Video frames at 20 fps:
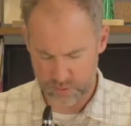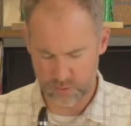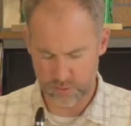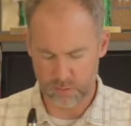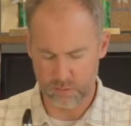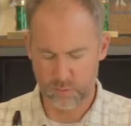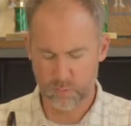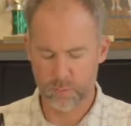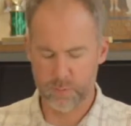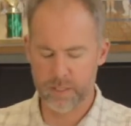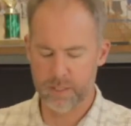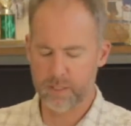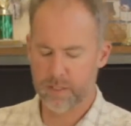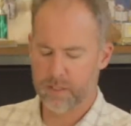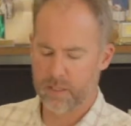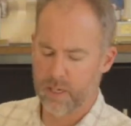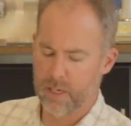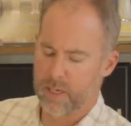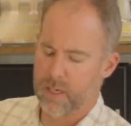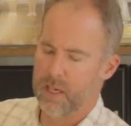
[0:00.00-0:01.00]
a little
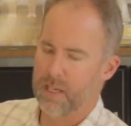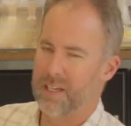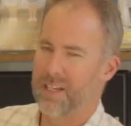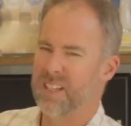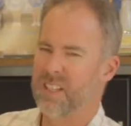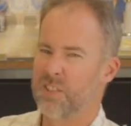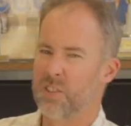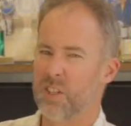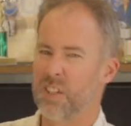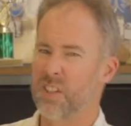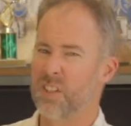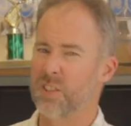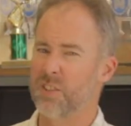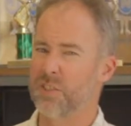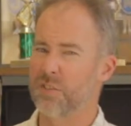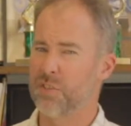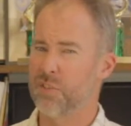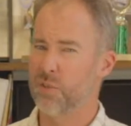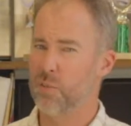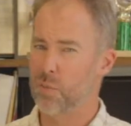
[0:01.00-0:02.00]
weird, is you're going to
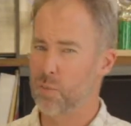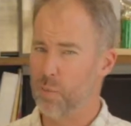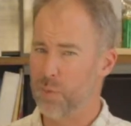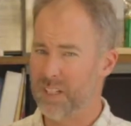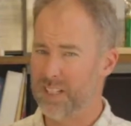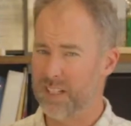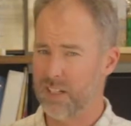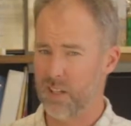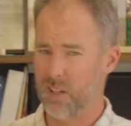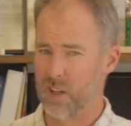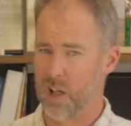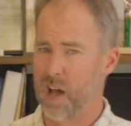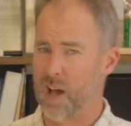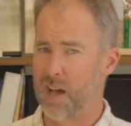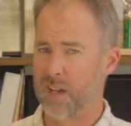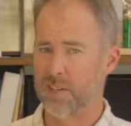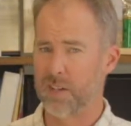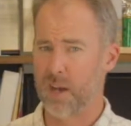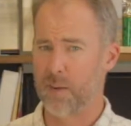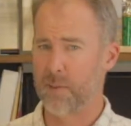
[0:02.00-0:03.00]
squeak a
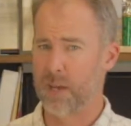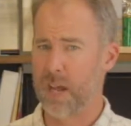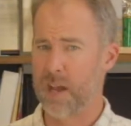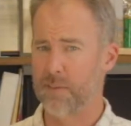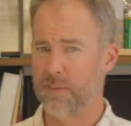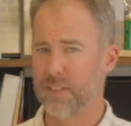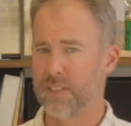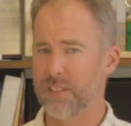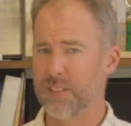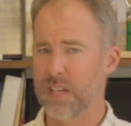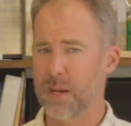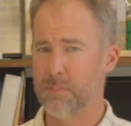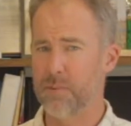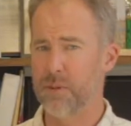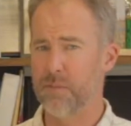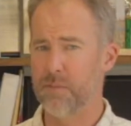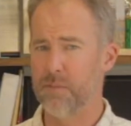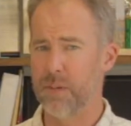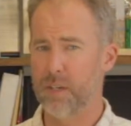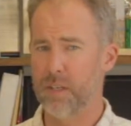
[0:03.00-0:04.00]
lot. I'm going to have a
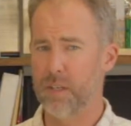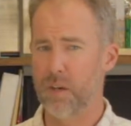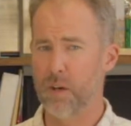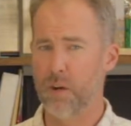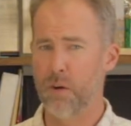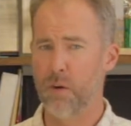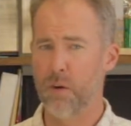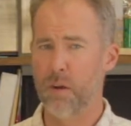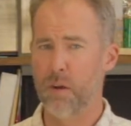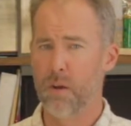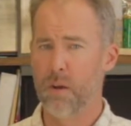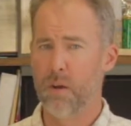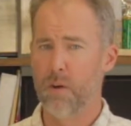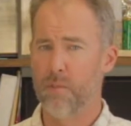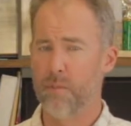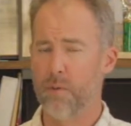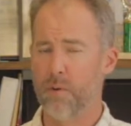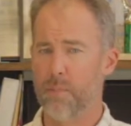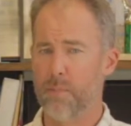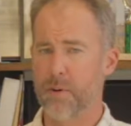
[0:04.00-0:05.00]
separate video
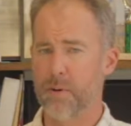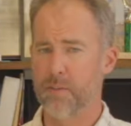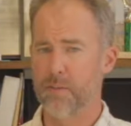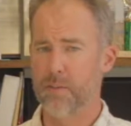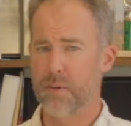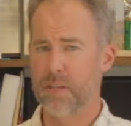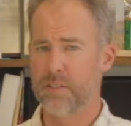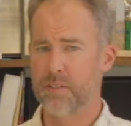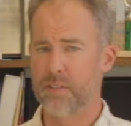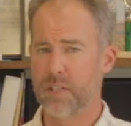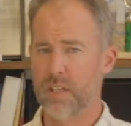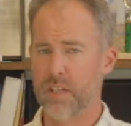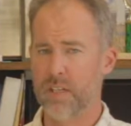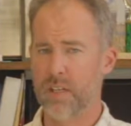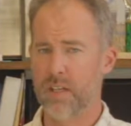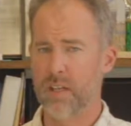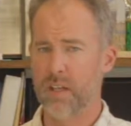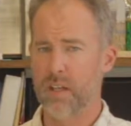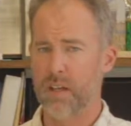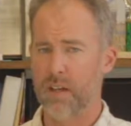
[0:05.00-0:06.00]
for
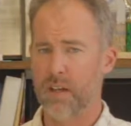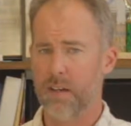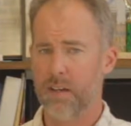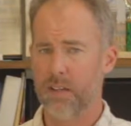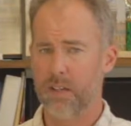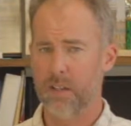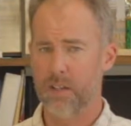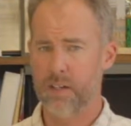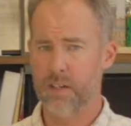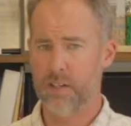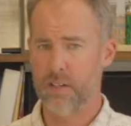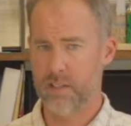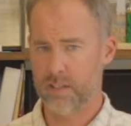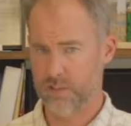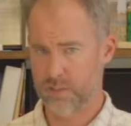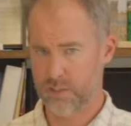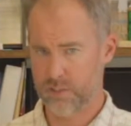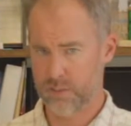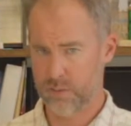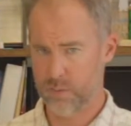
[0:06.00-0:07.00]
preventing
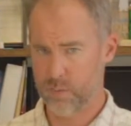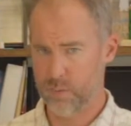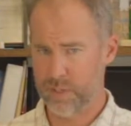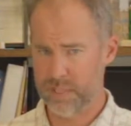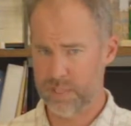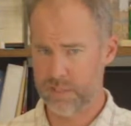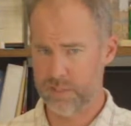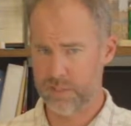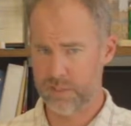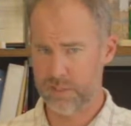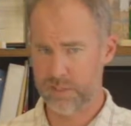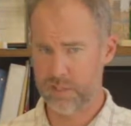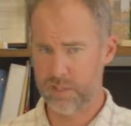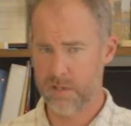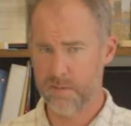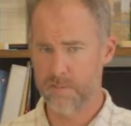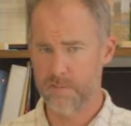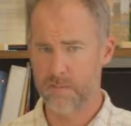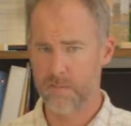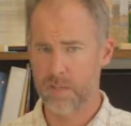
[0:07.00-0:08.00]
clarinet squeaks,
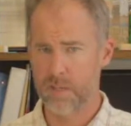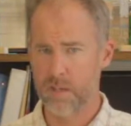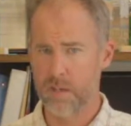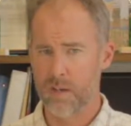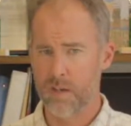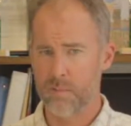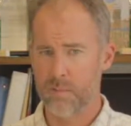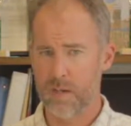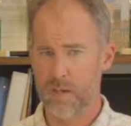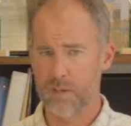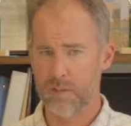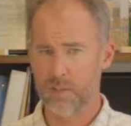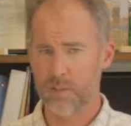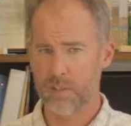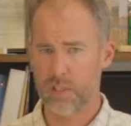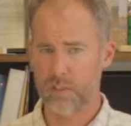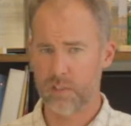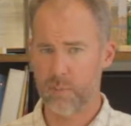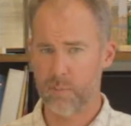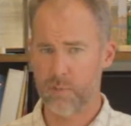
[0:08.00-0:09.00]
but I would just
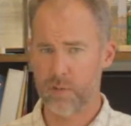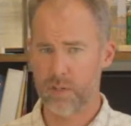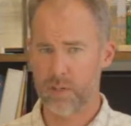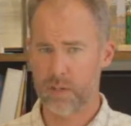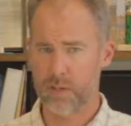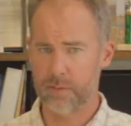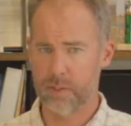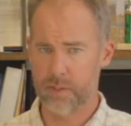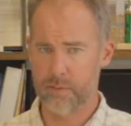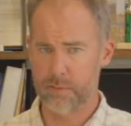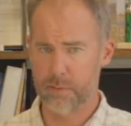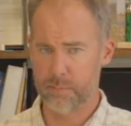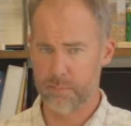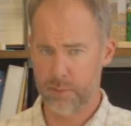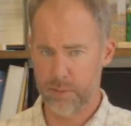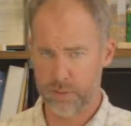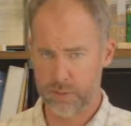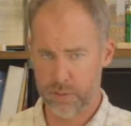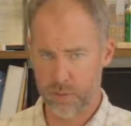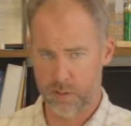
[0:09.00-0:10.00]
like to point out that if you
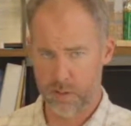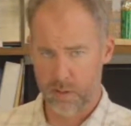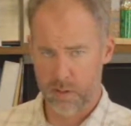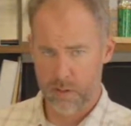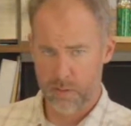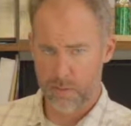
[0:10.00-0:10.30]
put your